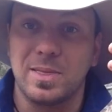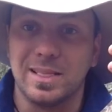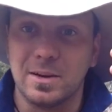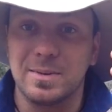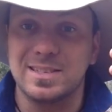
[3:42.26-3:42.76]
with a
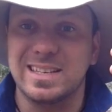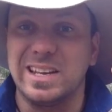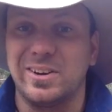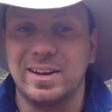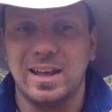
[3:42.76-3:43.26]
little bit of
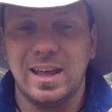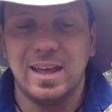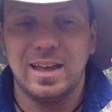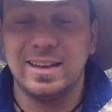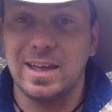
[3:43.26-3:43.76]
skin on it
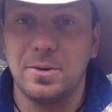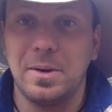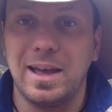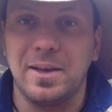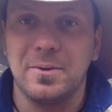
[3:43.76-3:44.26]
and get
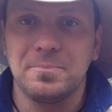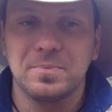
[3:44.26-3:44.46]
away.